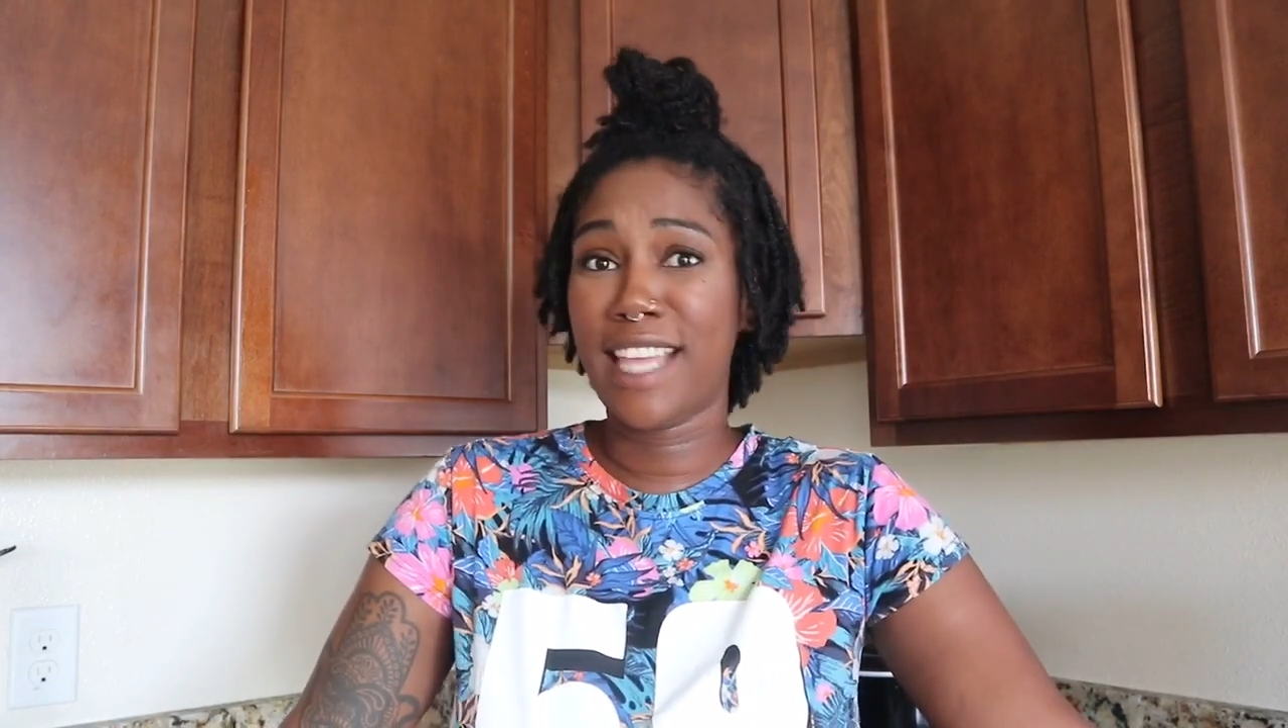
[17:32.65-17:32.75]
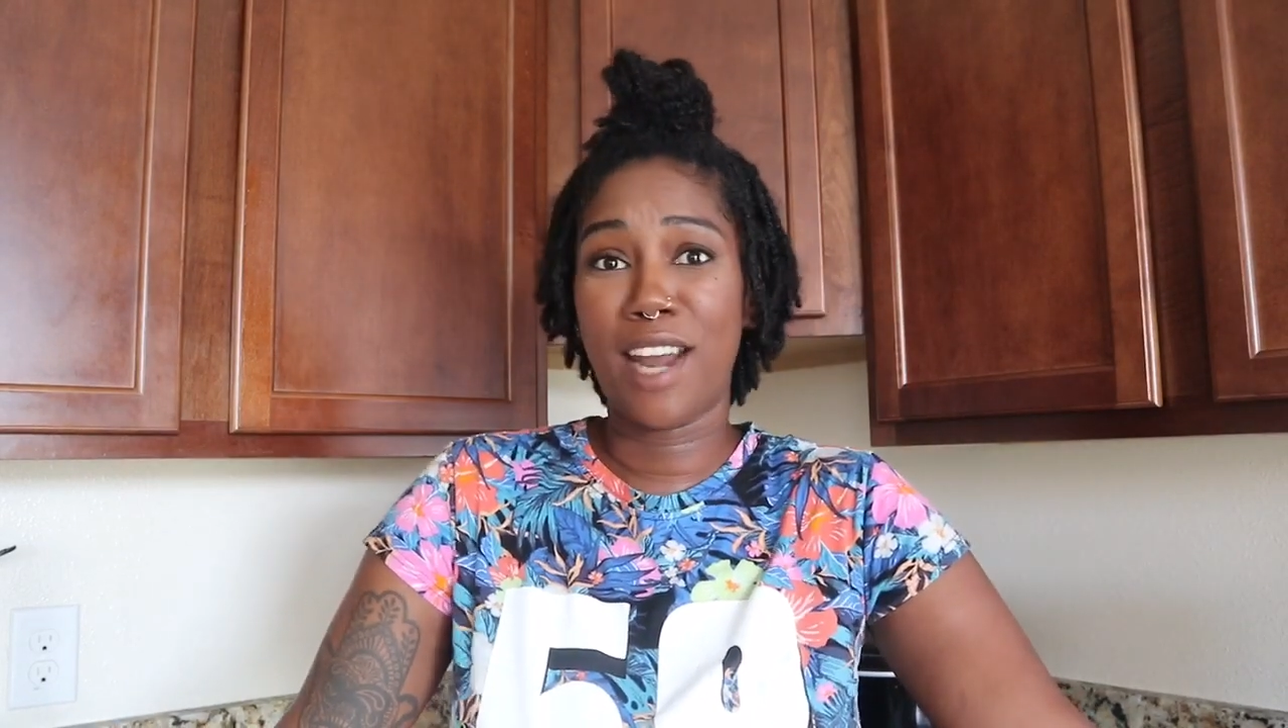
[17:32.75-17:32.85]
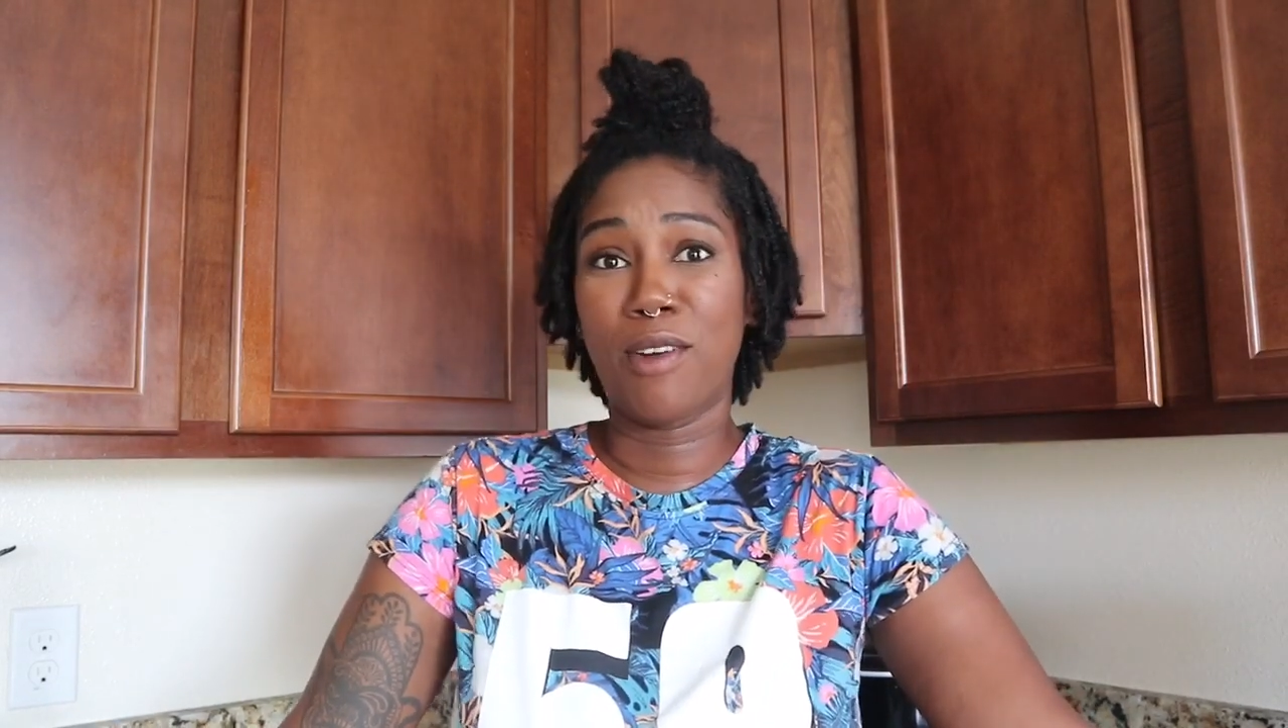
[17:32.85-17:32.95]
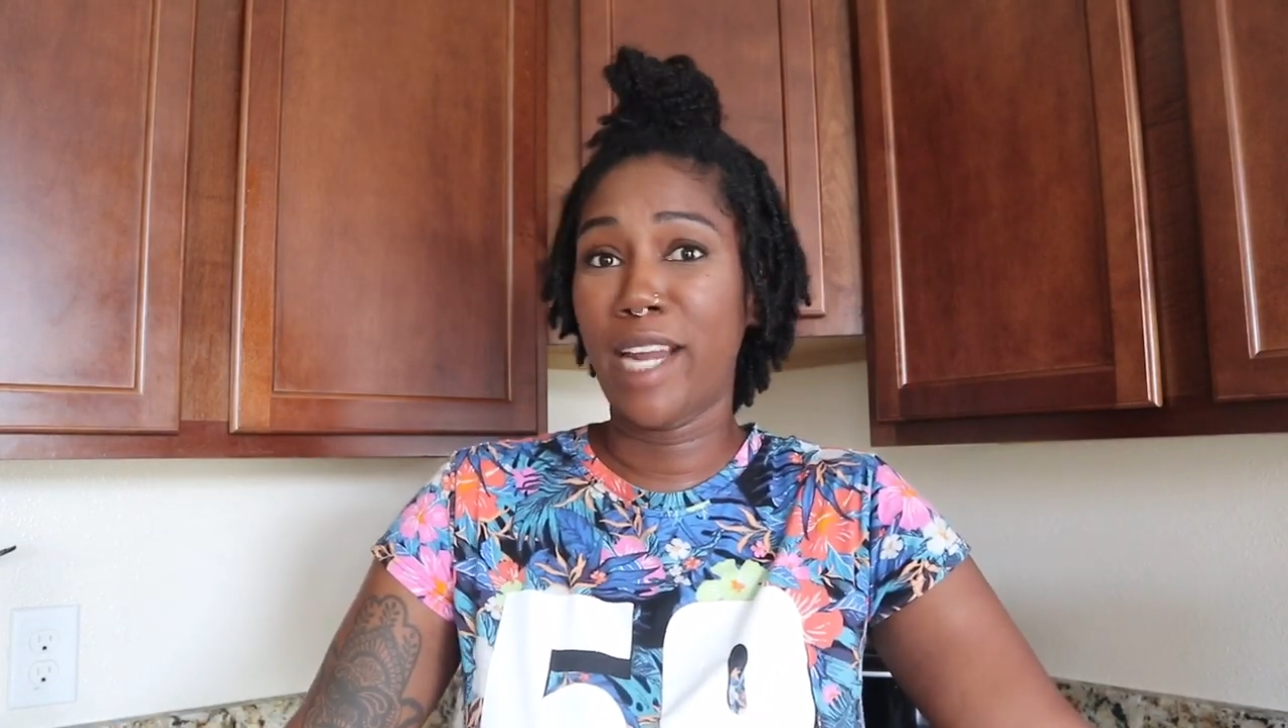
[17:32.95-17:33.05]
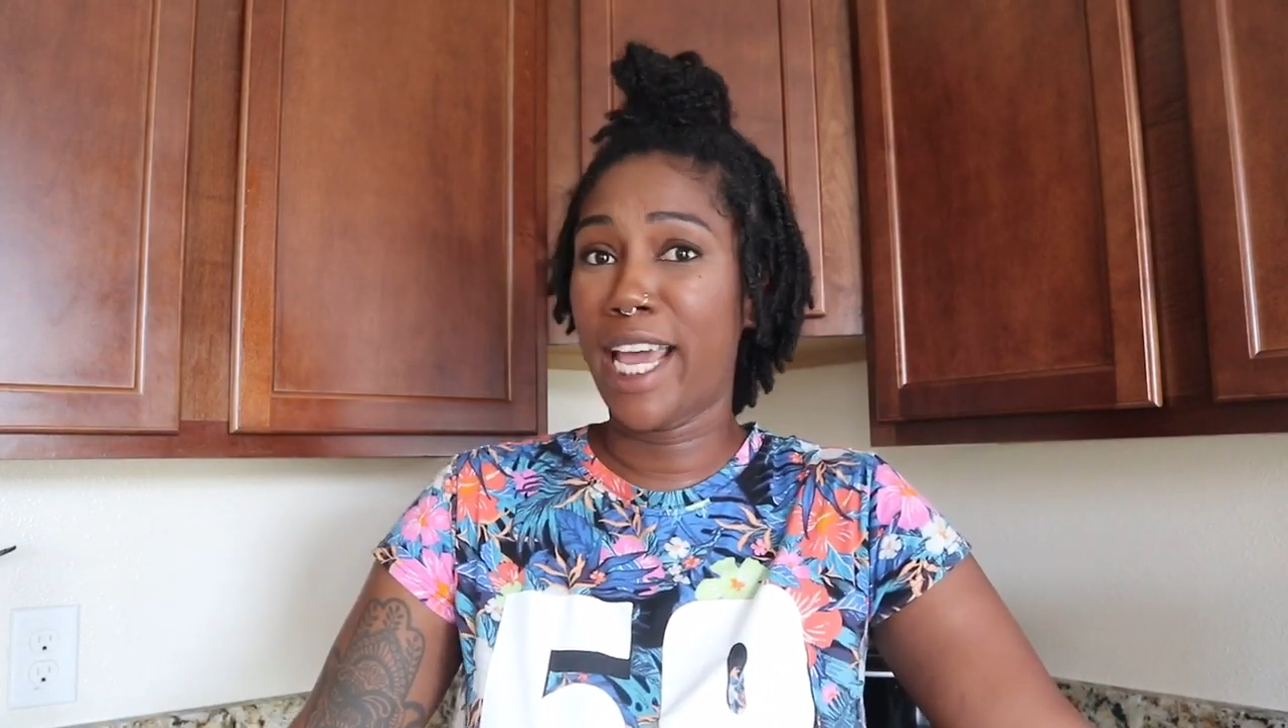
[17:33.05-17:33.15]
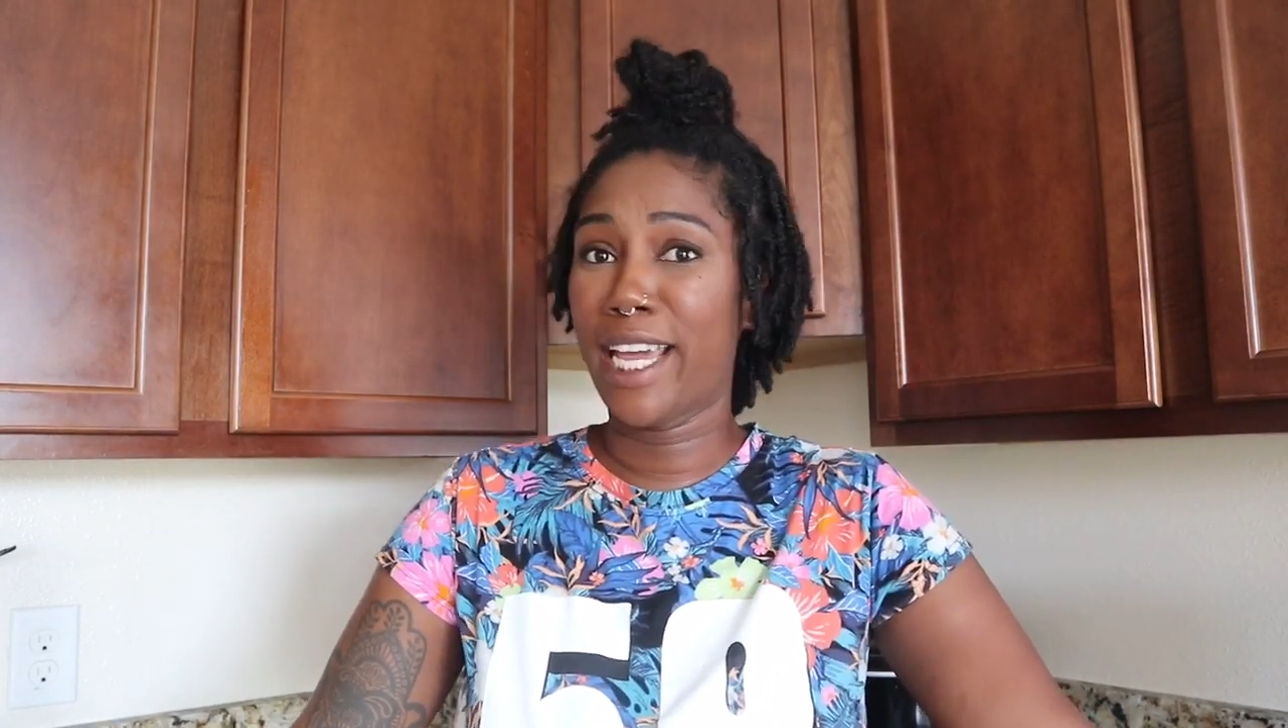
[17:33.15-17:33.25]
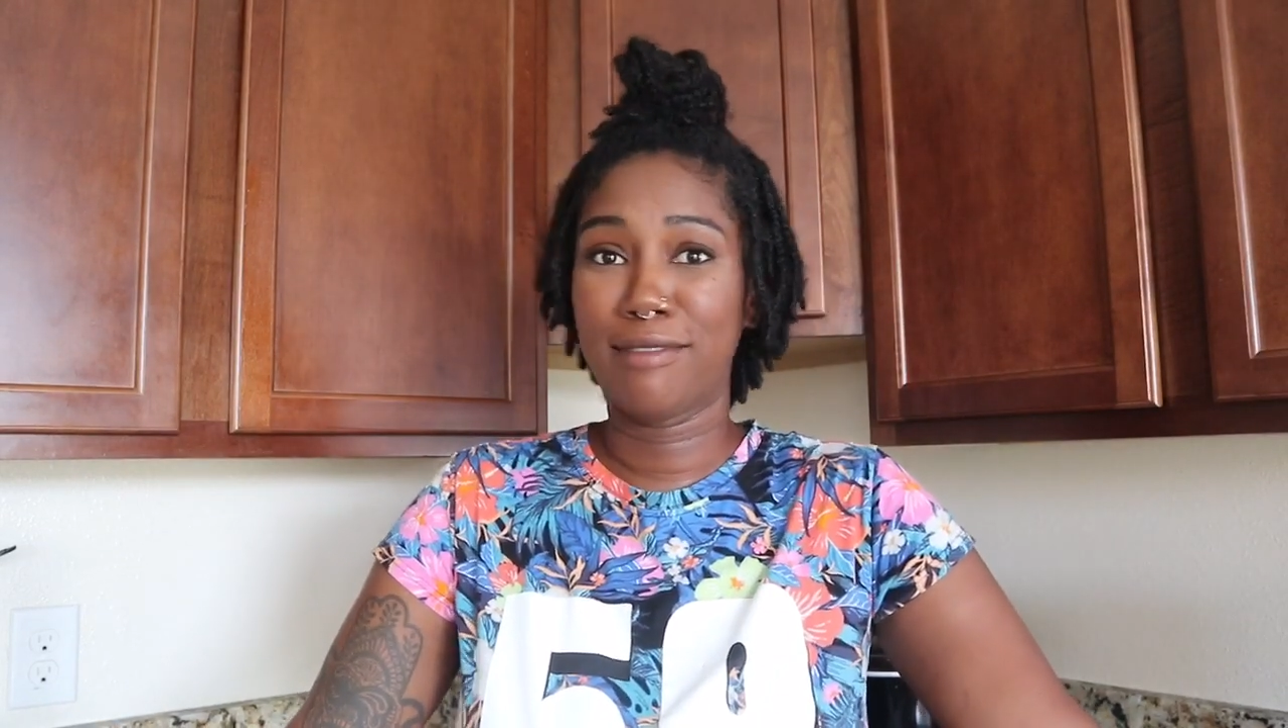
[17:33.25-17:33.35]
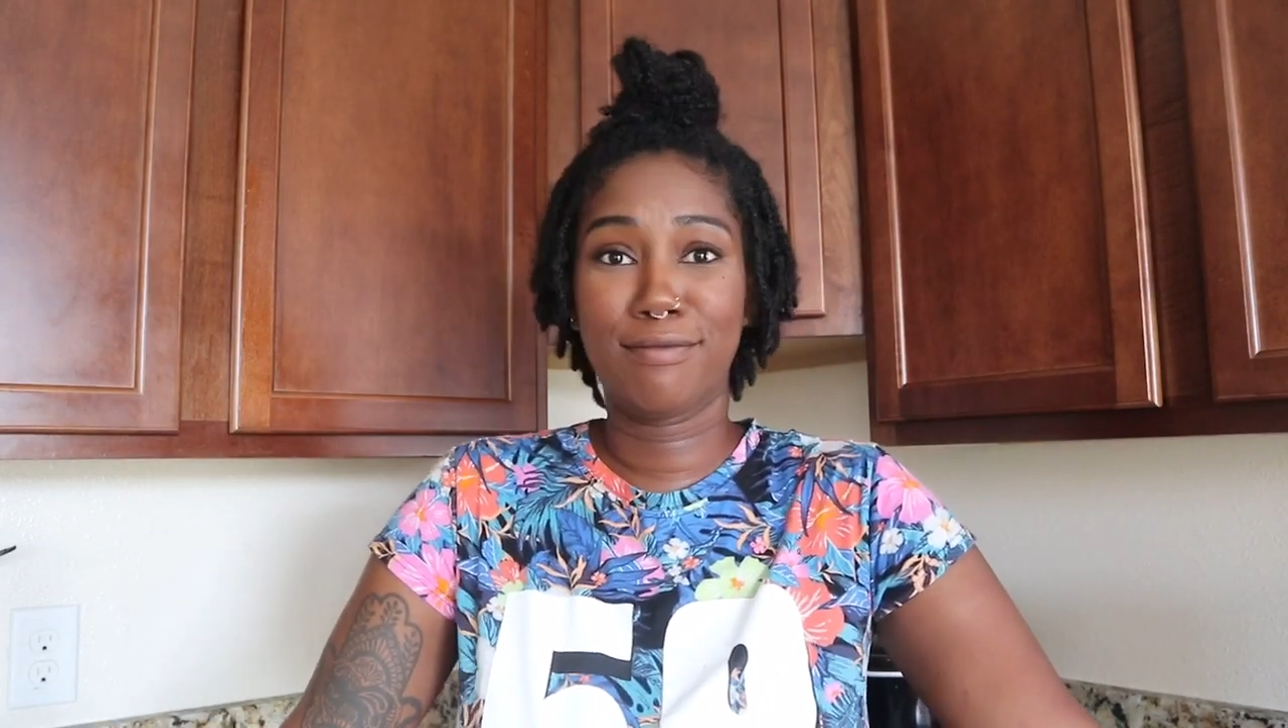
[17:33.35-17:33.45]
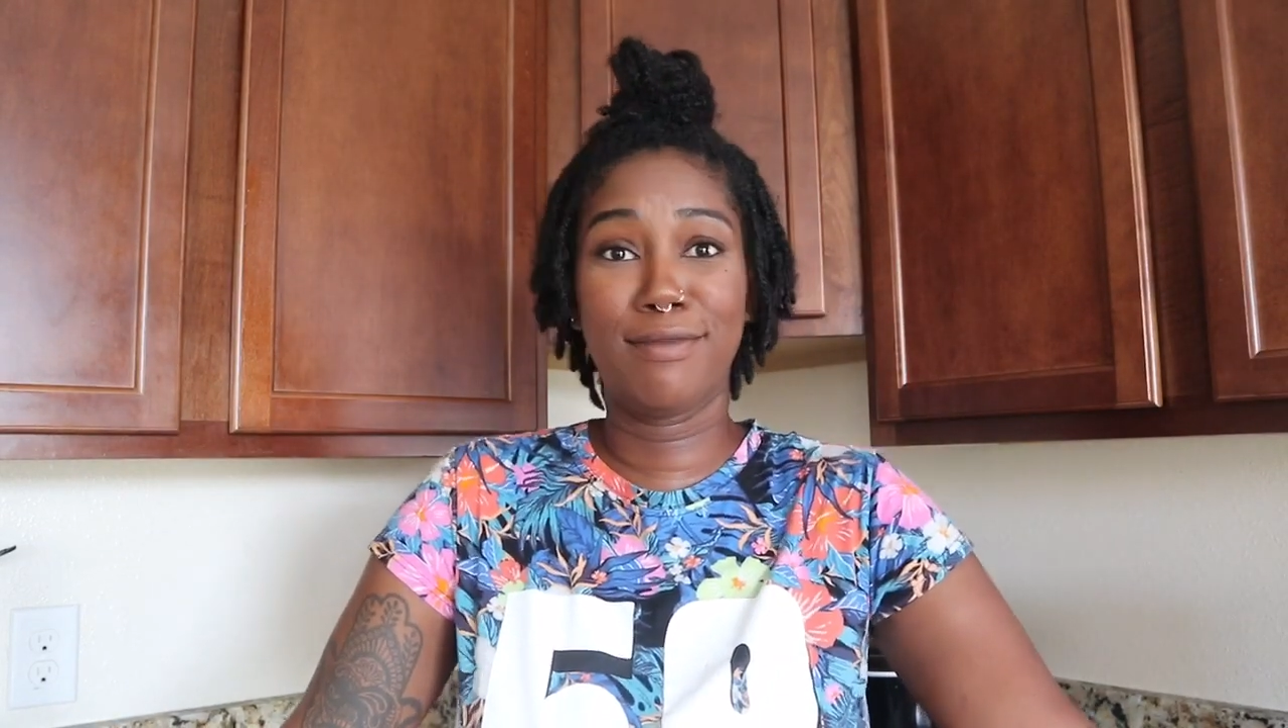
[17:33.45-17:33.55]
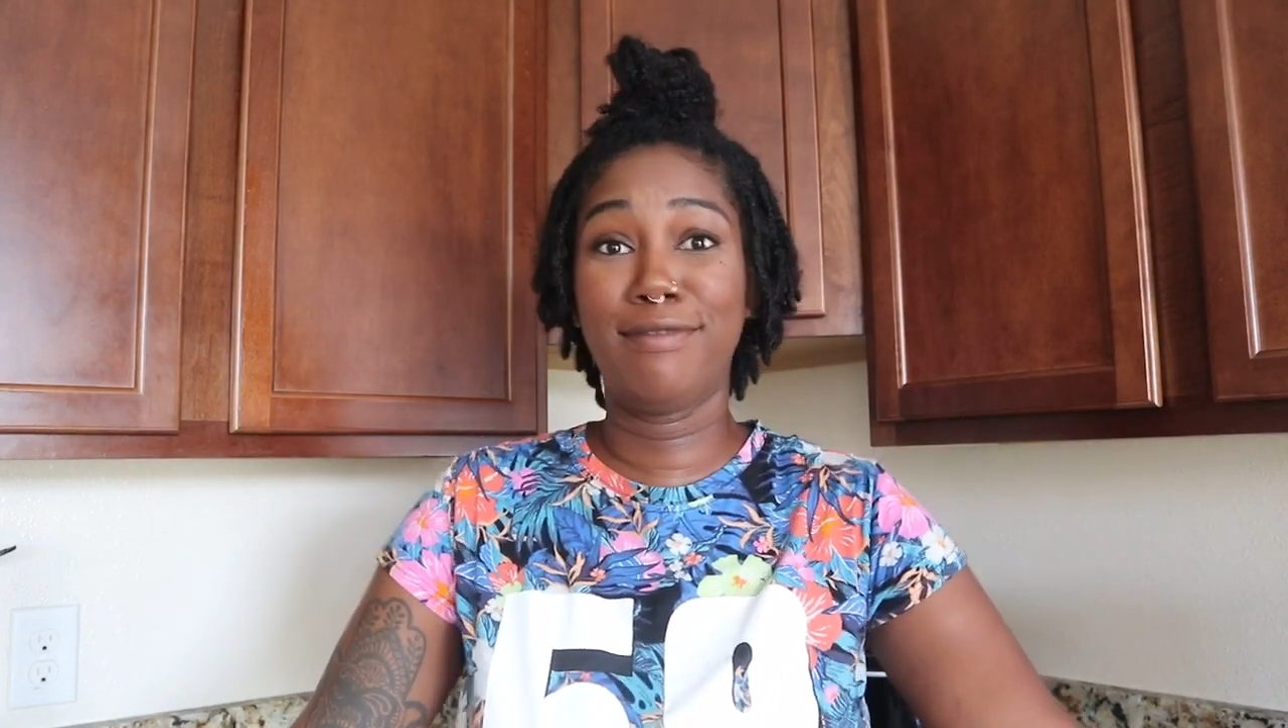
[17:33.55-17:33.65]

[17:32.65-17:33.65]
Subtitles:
that on that.